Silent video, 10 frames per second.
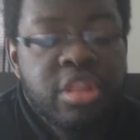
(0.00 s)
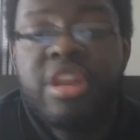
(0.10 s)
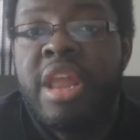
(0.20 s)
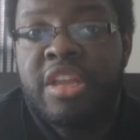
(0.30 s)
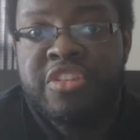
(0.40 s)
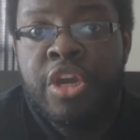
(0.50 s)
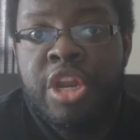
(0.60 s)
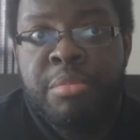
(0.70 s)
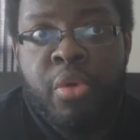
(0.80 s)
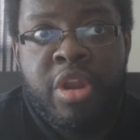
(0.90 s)
next
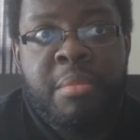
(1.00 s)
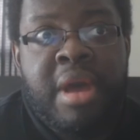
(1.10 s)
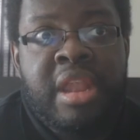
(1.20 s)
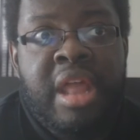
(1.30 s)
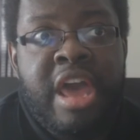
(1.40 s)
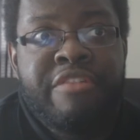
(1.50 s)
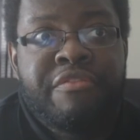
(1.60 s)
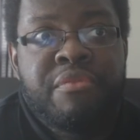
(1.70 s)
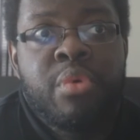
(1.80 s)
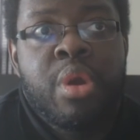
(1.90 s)
turning point in my
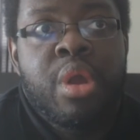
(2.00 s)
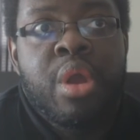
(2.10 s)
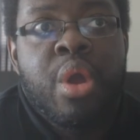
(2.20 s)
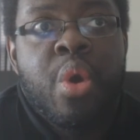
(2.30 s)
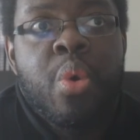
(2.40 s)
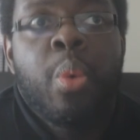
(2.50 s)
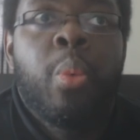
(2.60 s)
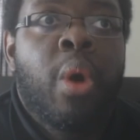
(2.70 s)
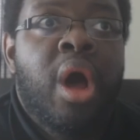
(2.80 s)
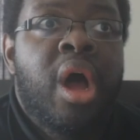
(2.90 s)
life
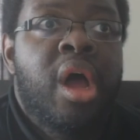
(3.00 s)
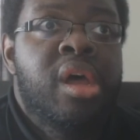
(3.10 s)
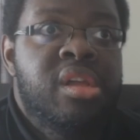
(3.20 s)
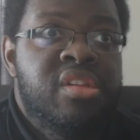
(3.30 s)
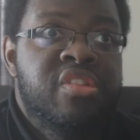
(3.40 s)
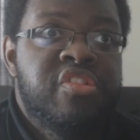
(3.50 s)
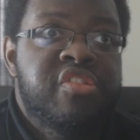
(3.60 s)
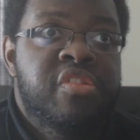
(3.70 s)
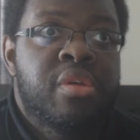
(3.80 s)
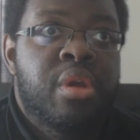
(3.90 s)

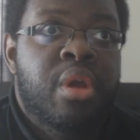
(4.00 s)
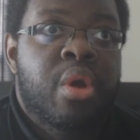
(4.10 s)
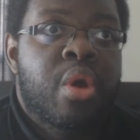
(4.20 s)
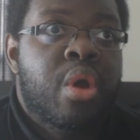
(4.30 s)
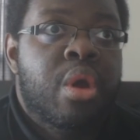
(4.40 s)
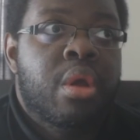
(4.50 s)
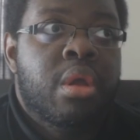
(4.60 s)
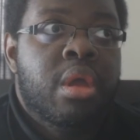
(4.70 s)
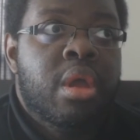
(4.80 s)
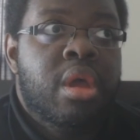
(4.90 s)
was,
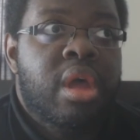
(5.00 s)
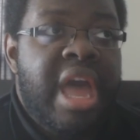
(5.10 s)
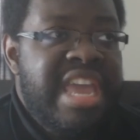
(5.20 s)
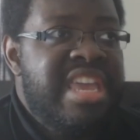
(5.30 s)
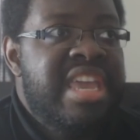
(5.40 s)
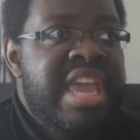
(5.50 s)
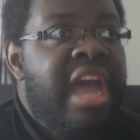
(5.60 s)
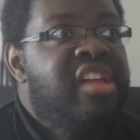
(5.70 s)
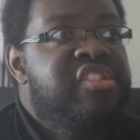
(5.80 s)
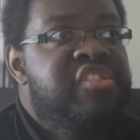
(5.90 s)
I
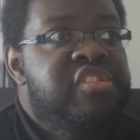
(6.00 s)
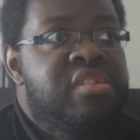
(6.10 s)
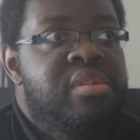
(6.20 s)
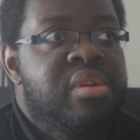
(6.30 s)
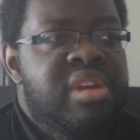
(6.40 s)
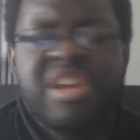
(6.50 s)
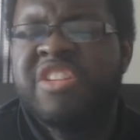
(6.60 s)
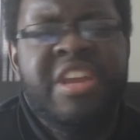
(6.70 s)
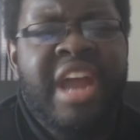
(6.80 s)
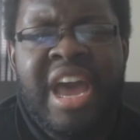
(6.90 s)
guess,
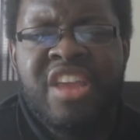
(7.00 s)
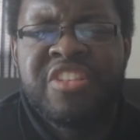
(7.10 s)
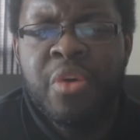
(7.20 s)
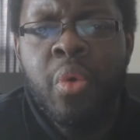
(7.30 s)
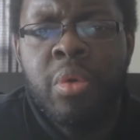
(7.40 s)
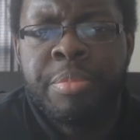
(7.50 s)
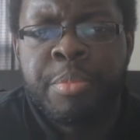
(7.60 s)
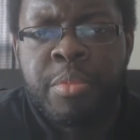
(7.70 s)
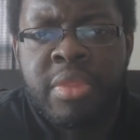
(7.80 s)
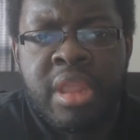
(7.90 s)
in high school.
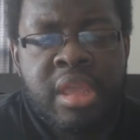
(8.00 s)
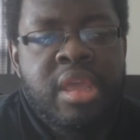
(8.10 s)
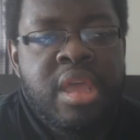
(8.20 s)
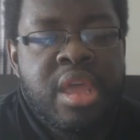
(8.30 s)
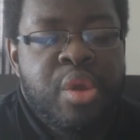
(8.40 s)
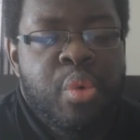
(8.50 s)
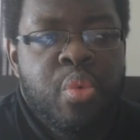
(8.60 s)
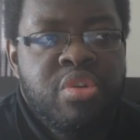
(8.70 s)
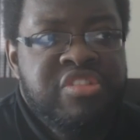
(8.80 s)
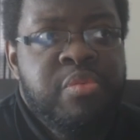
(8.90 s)

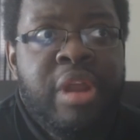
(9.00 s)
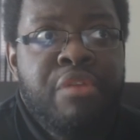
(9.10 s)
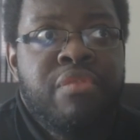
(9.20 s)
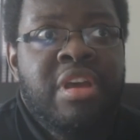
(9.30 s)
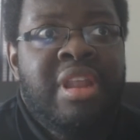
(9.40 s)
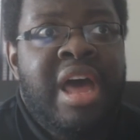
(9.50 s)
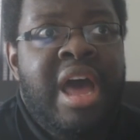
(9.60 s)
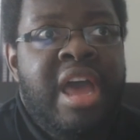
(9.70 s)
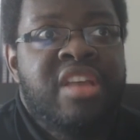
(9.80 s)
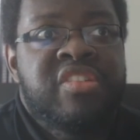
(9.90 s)
That's when I
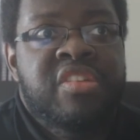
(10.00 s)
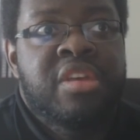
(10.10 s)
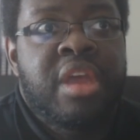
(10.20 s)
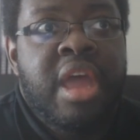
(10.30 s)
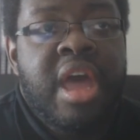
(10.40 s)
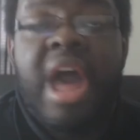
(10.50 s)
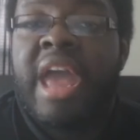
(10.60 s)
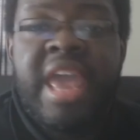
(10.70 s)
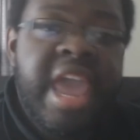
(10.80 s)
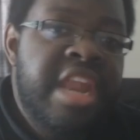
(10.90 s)
realized
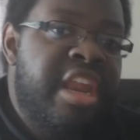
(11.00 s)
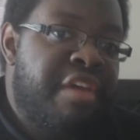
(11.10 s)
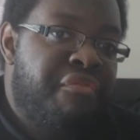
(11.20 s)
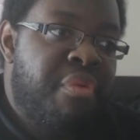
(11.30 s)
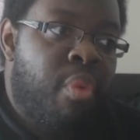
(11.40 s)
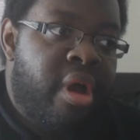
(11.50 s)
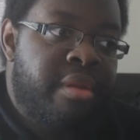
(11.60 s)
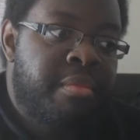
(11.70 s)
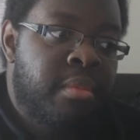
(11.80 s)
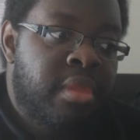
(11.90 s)
I hated everyone.